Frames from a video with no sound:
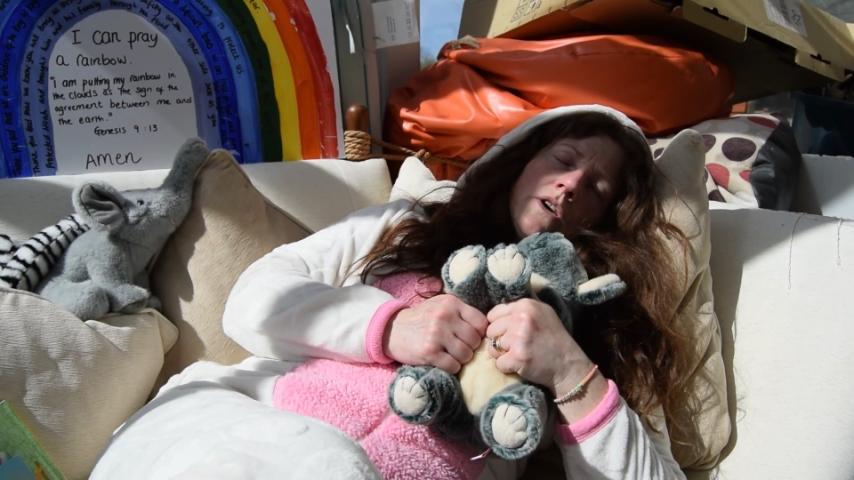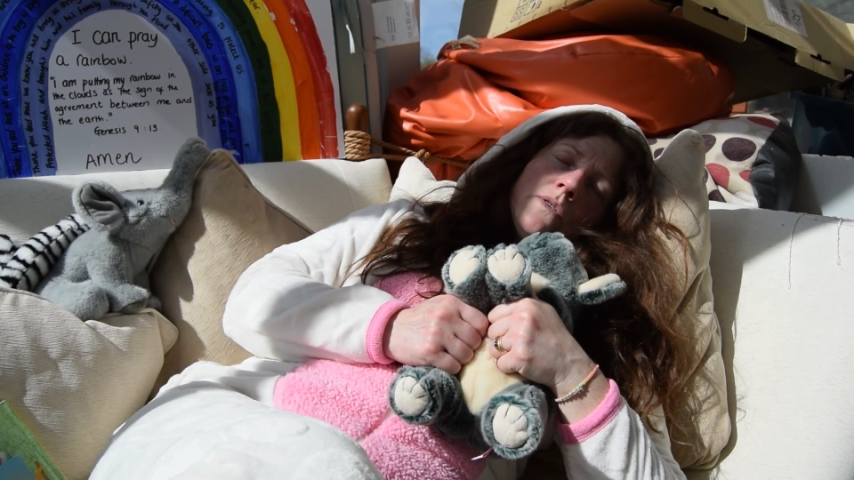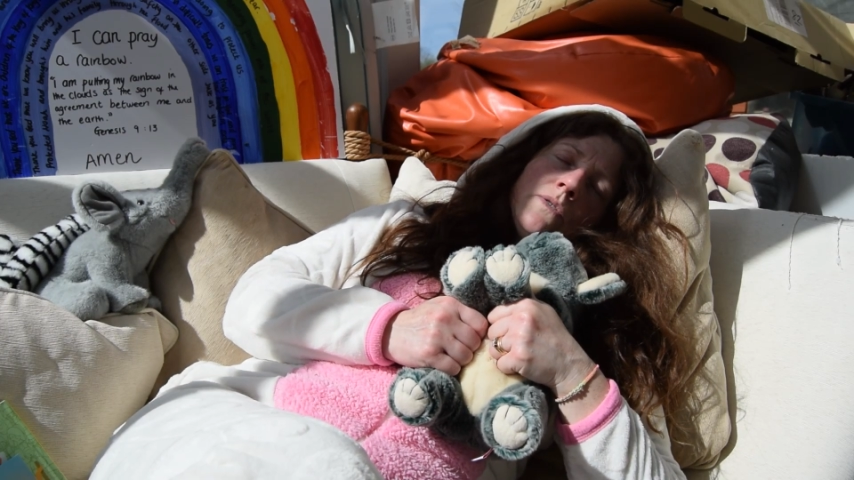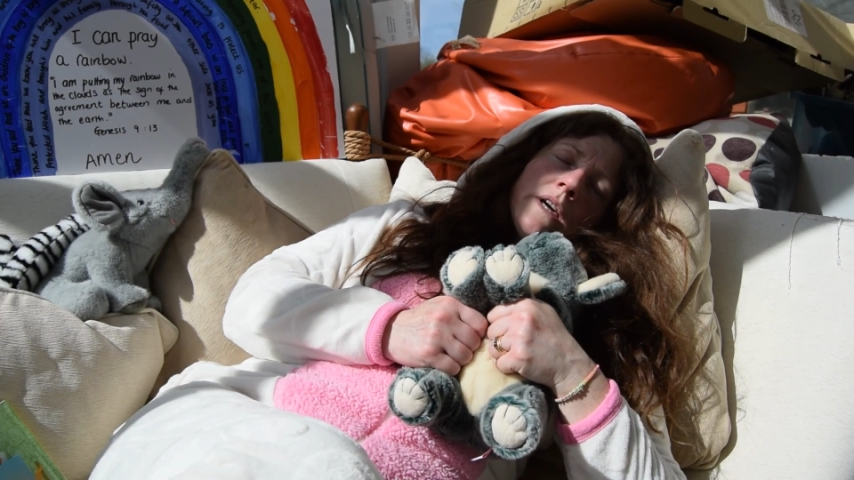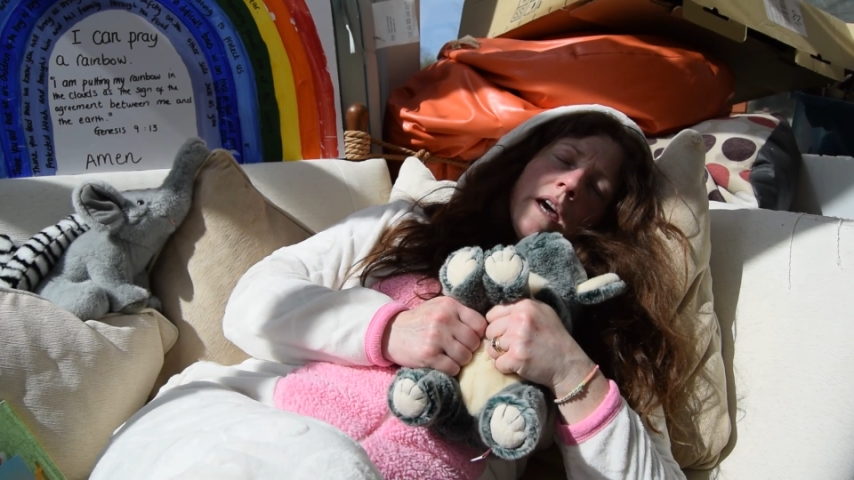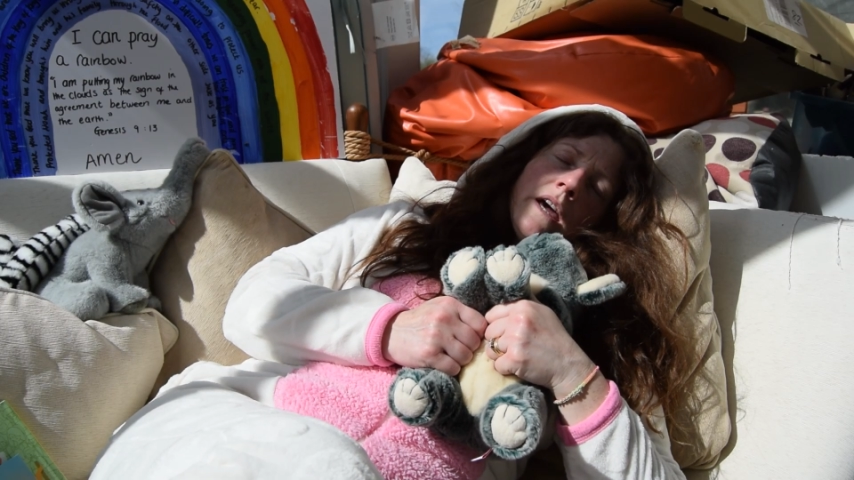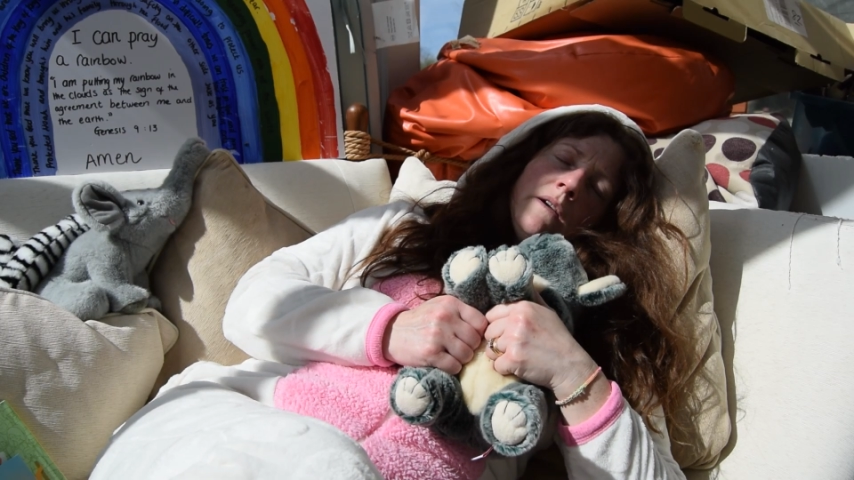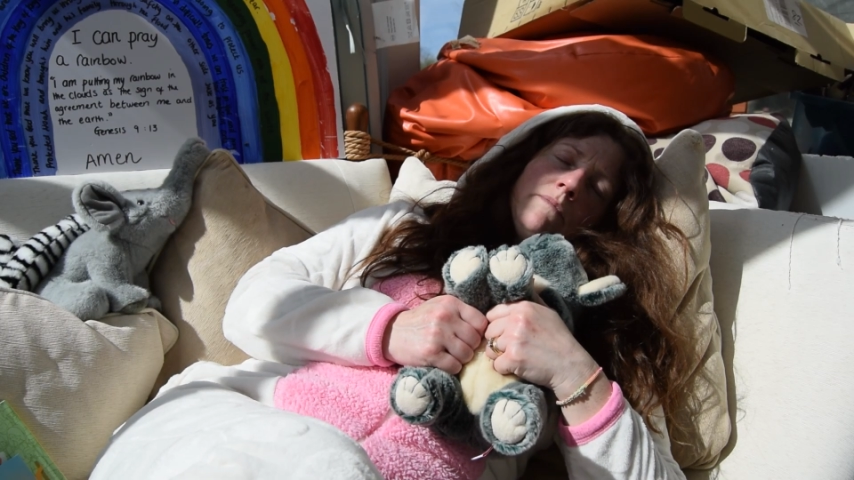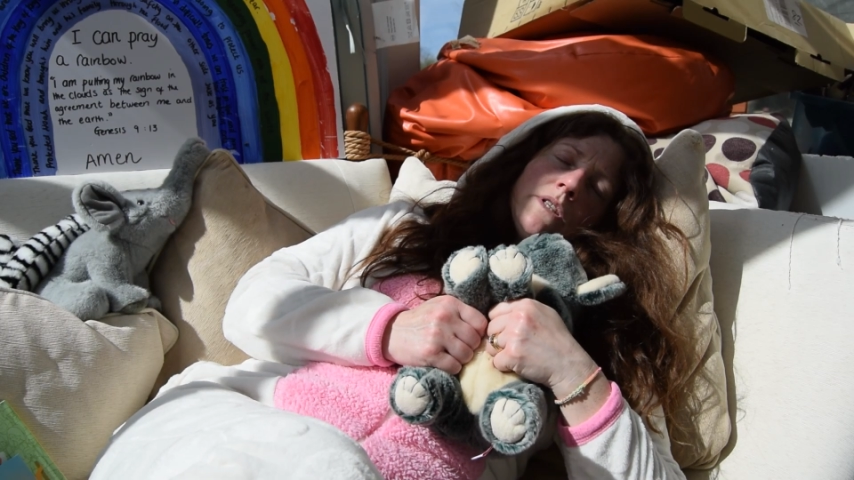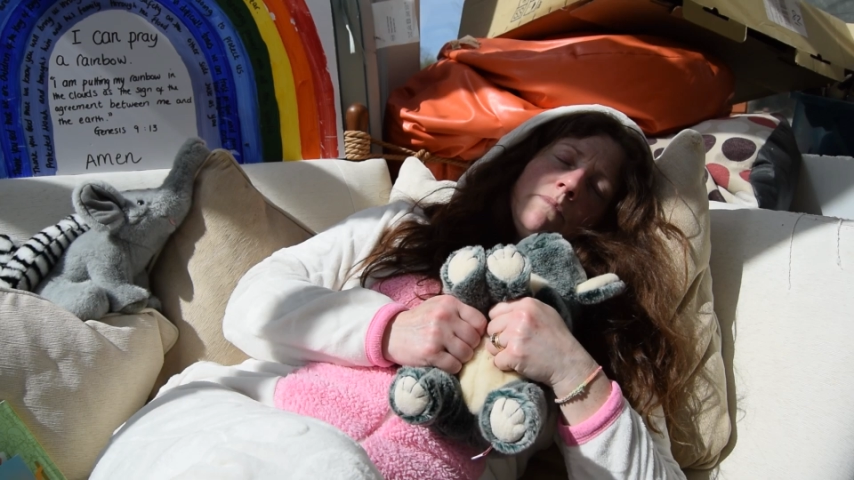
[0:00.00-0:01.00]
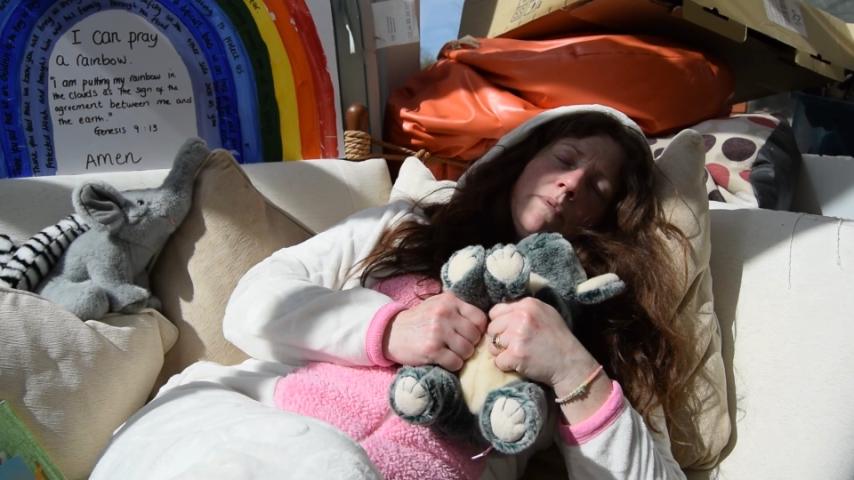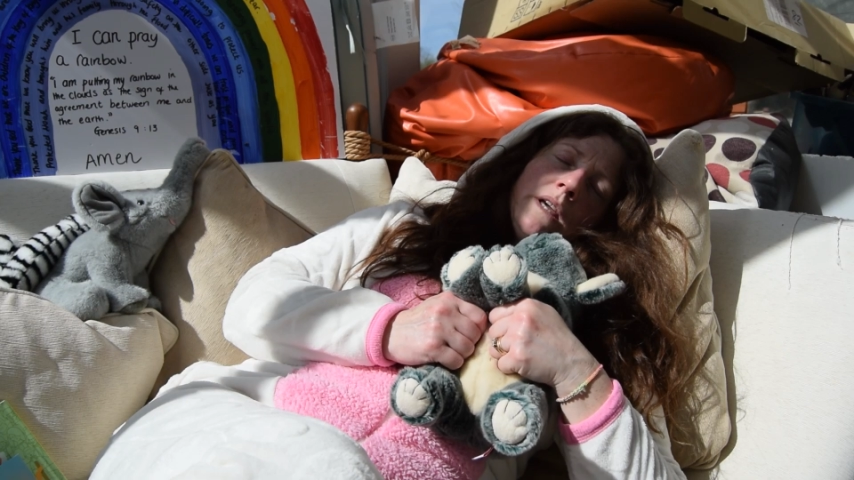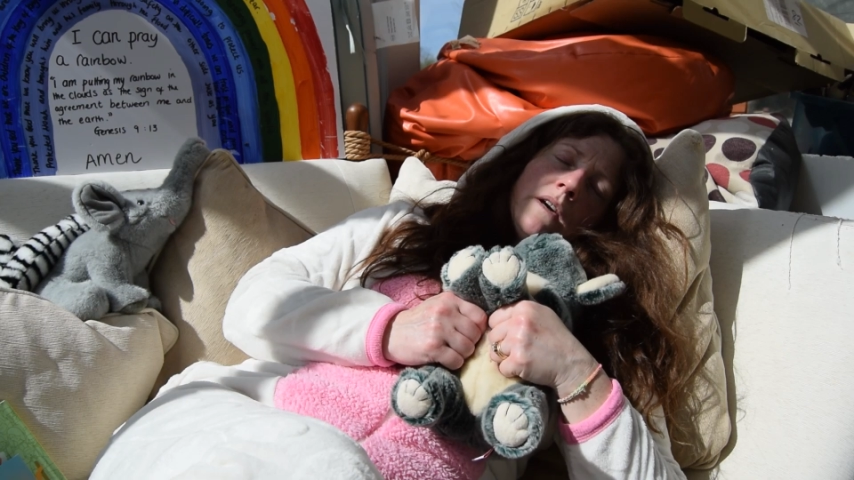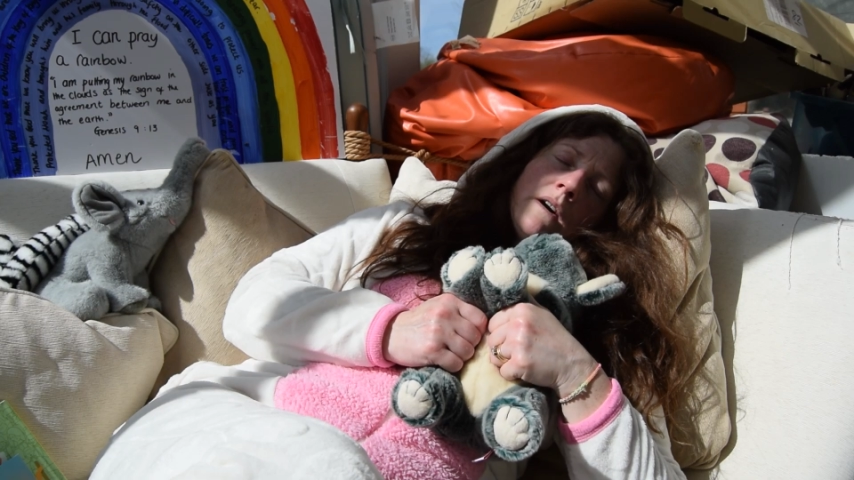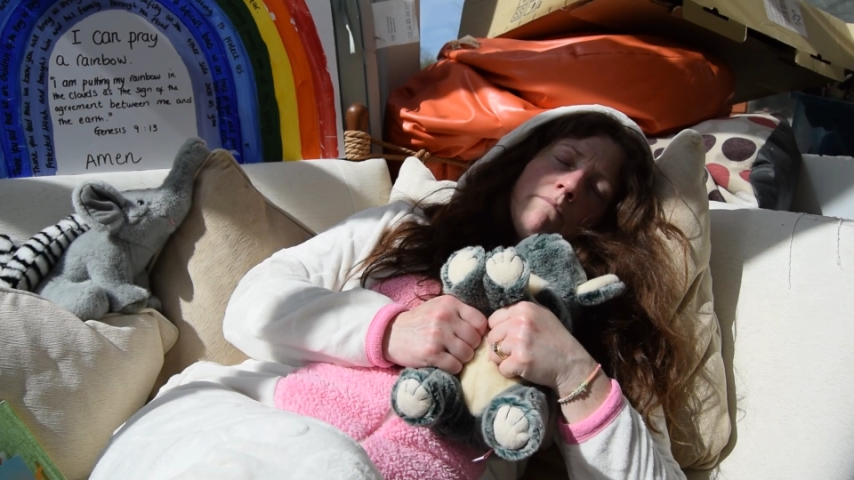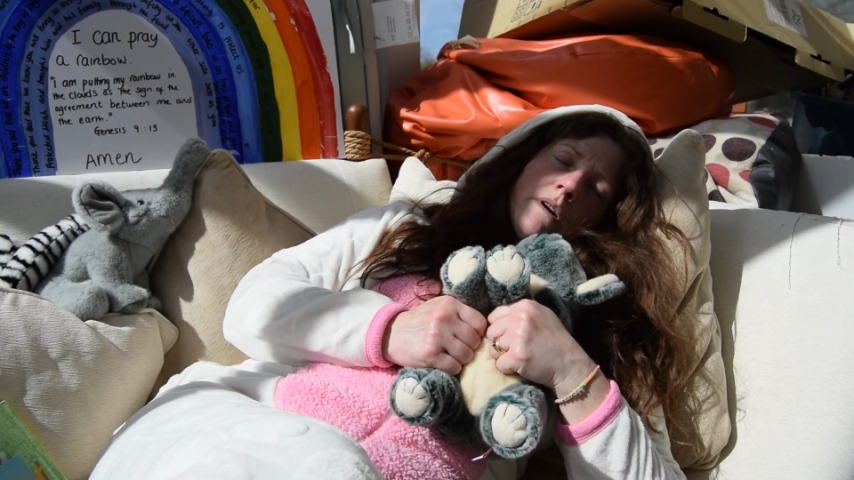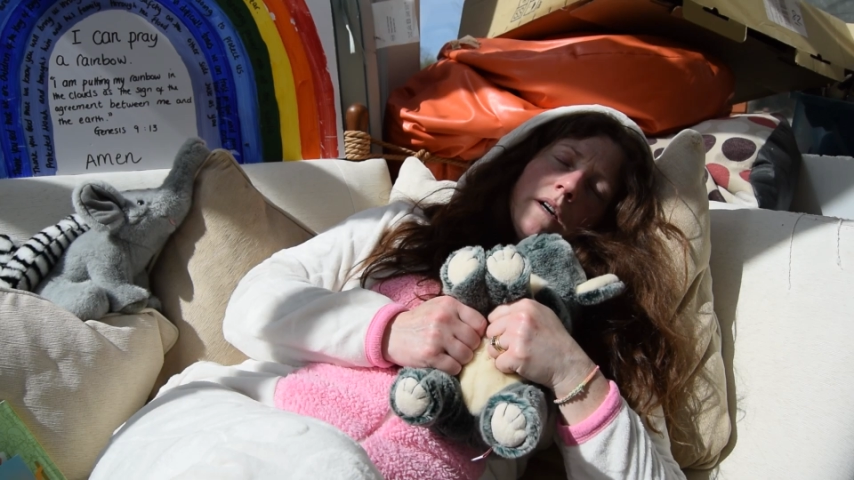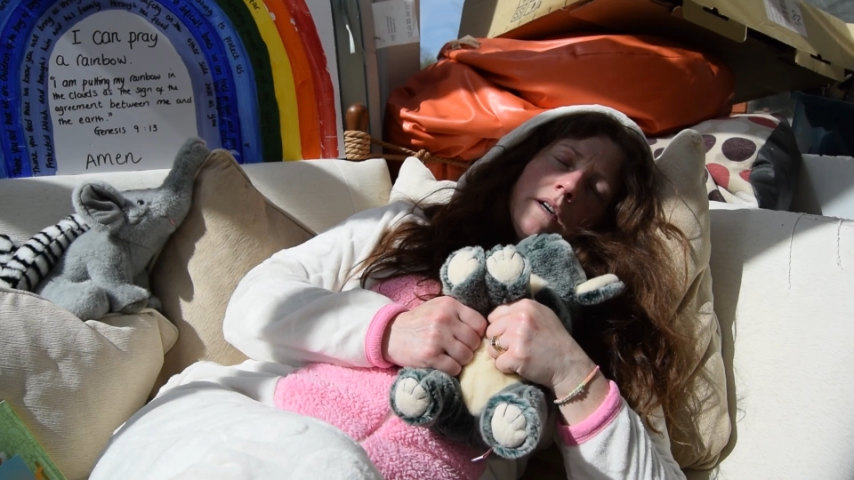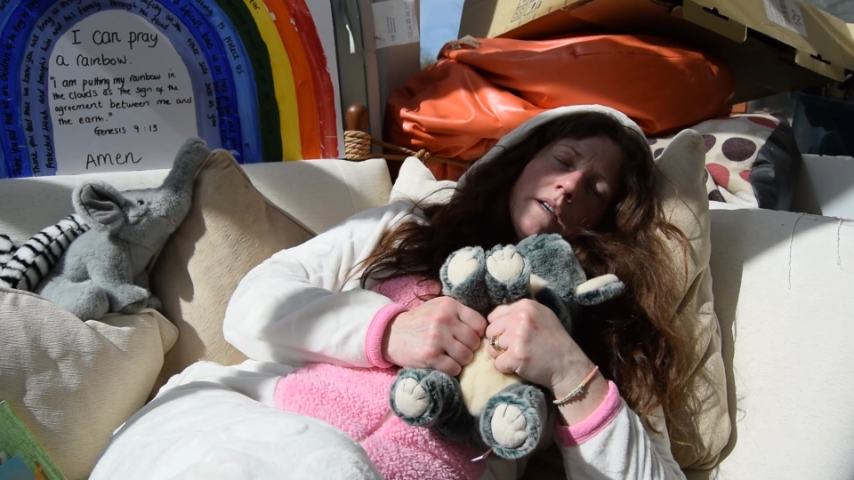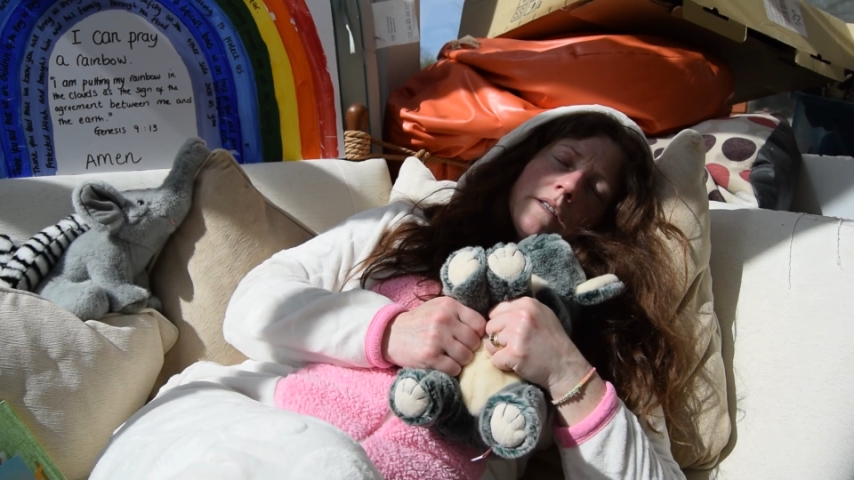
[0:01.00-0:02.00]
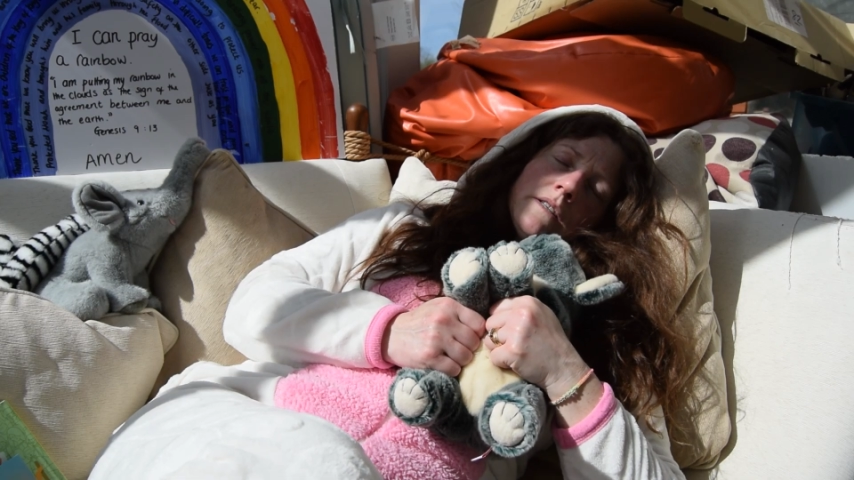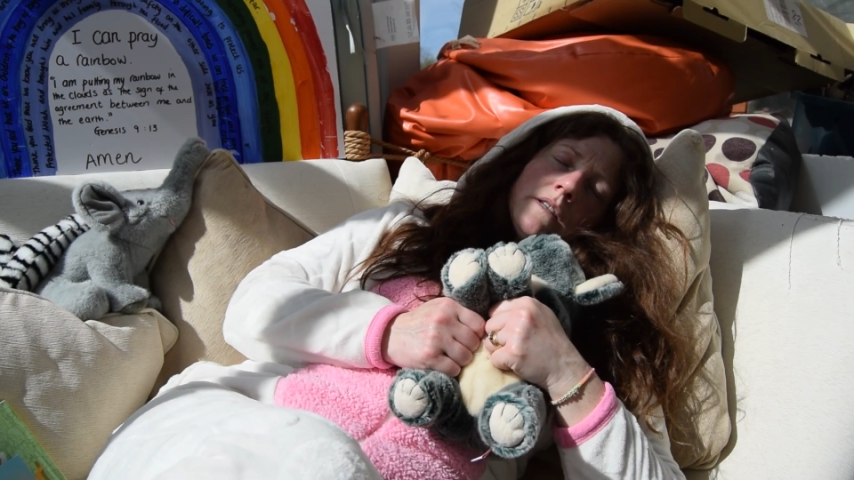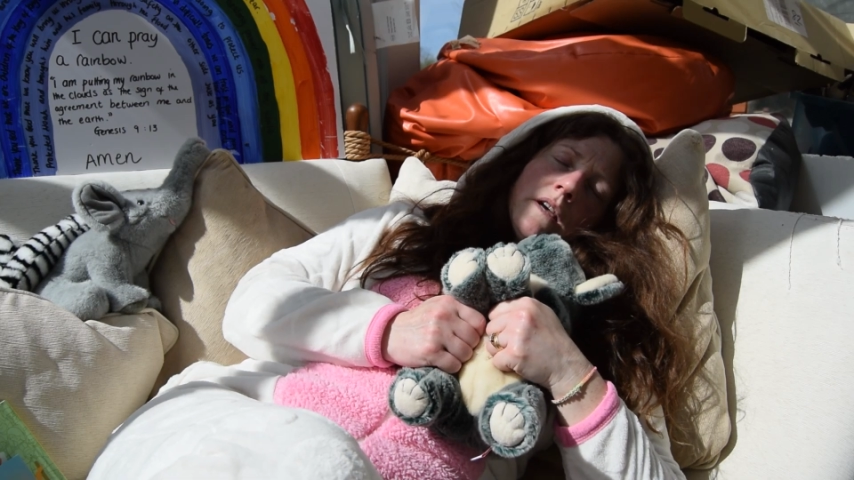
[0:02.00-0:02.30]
who came to be among us.